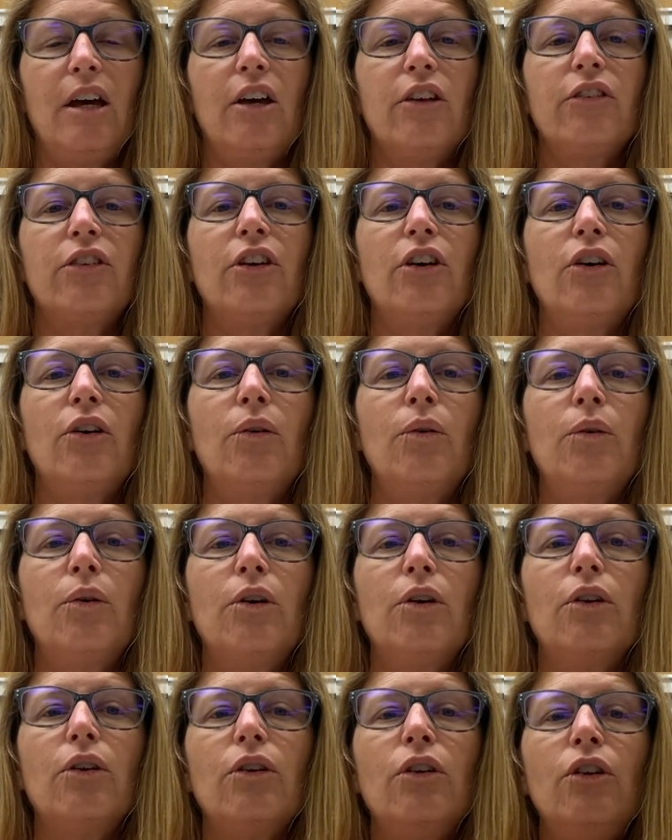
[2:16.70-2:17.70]
So
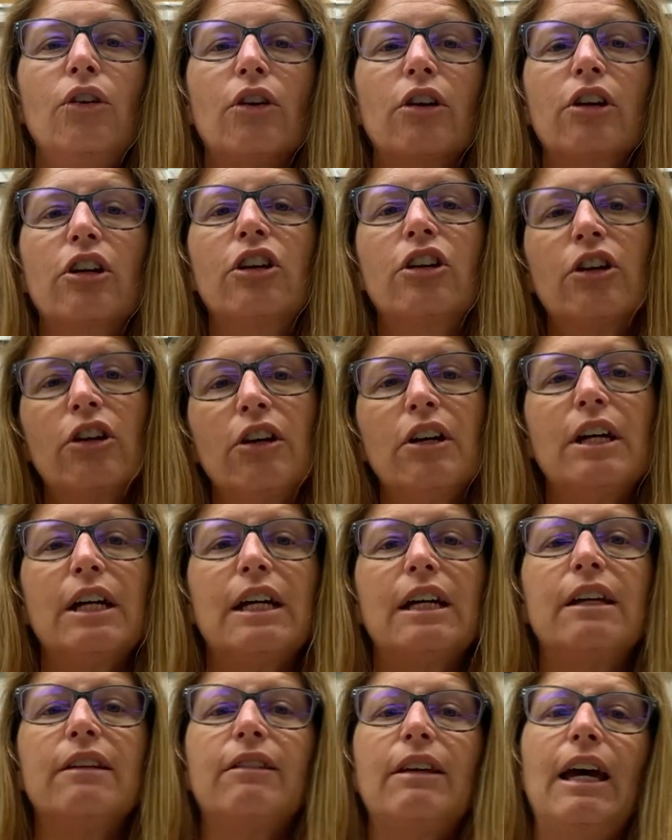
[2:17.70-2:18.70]
you're
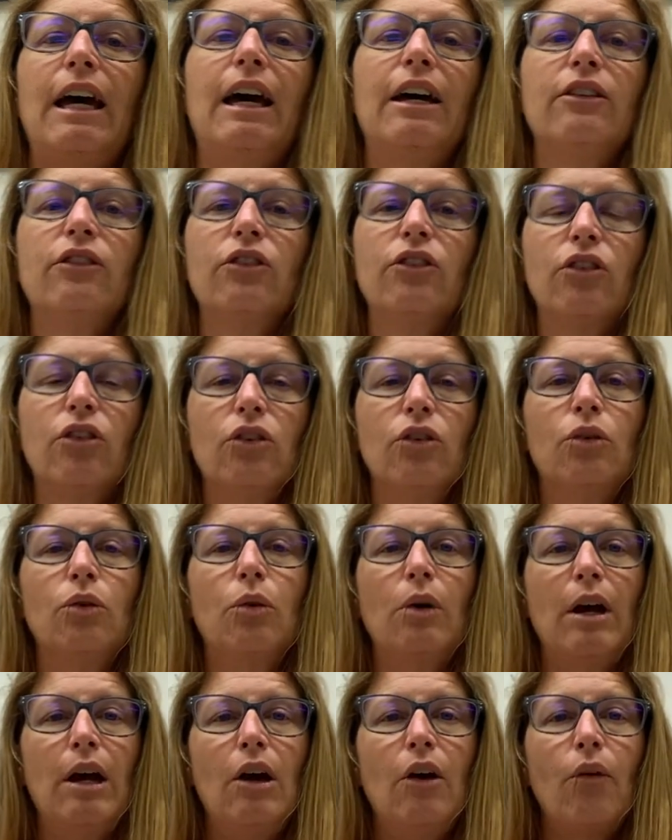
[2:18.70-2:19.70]
curious as
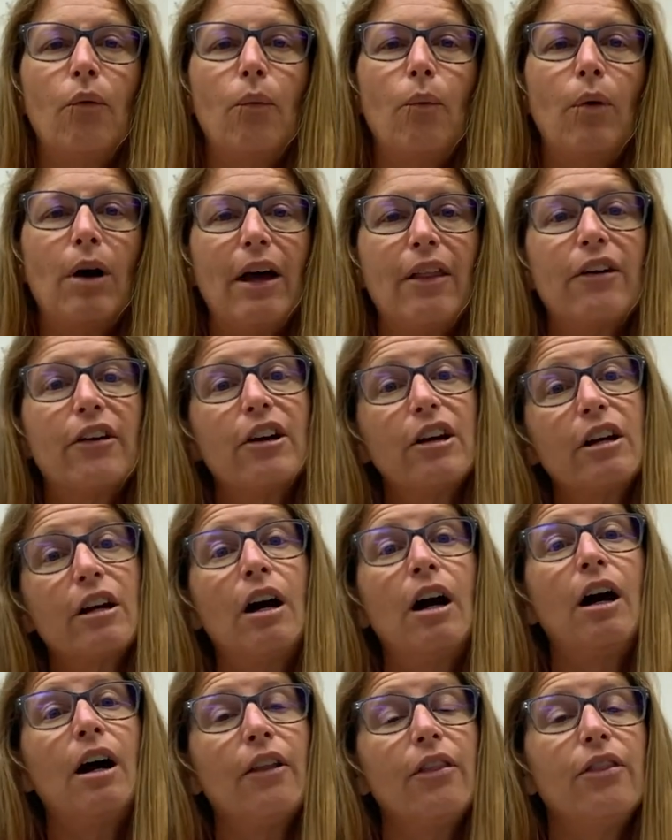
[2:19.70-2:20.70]
to whether or
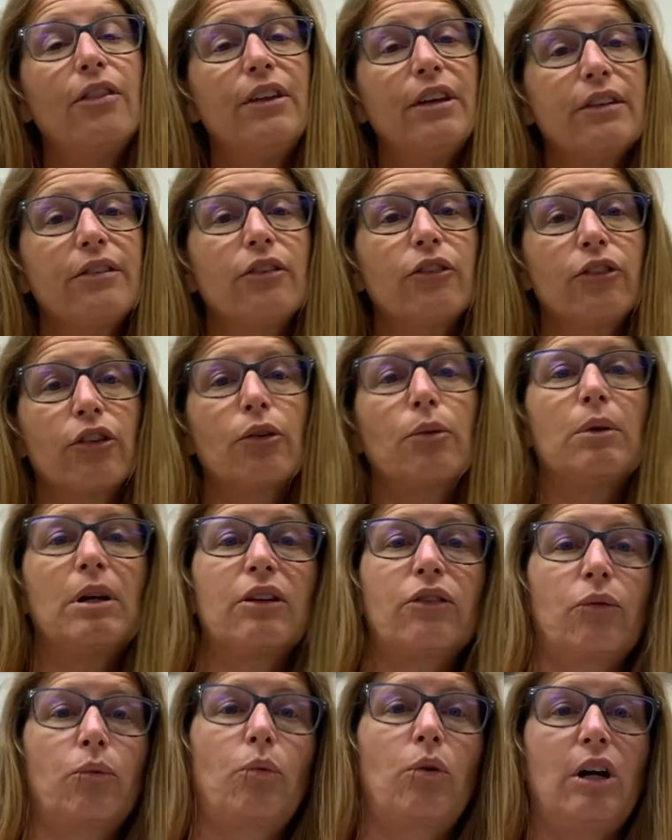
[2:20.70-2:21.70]
not this is the
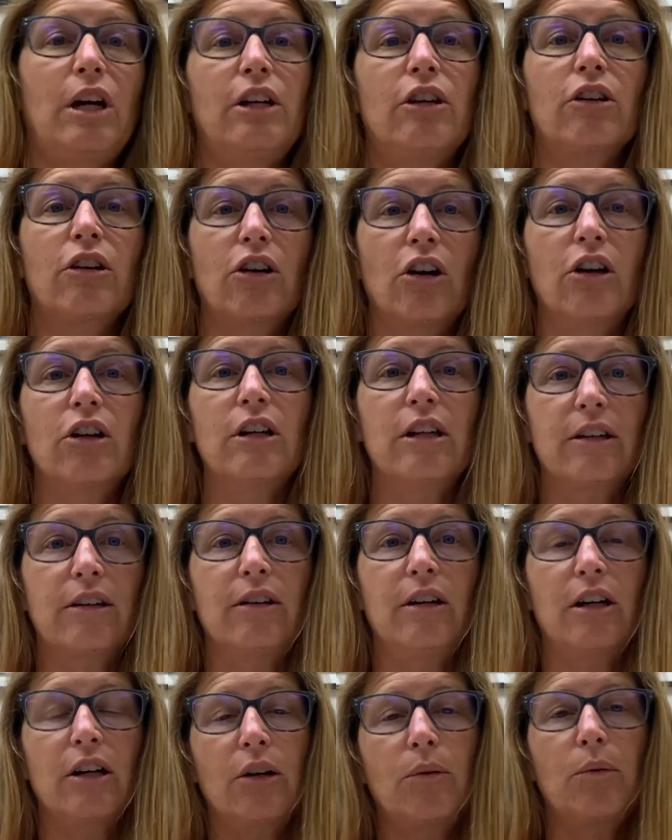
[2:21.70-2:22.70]
reason why your garden's
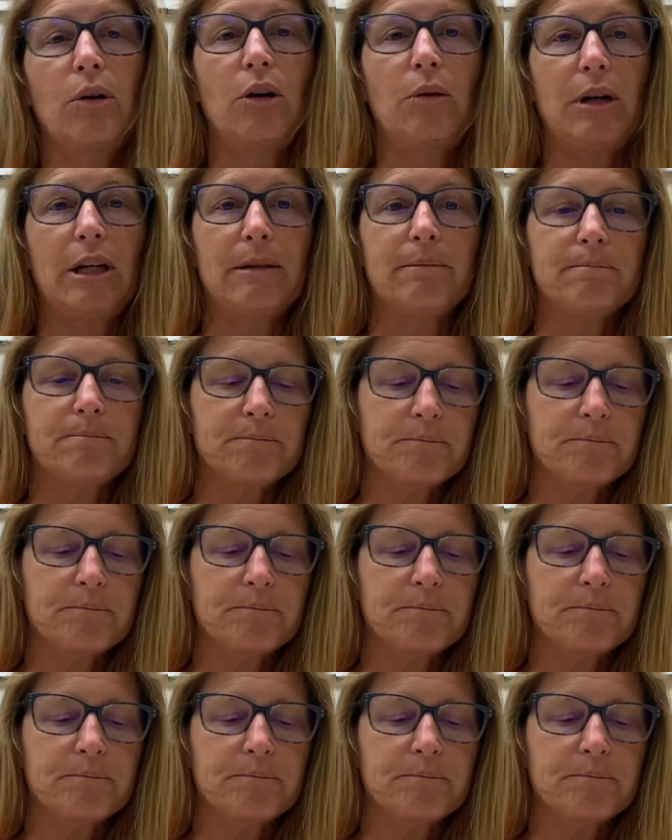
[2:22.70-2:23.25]
not growing.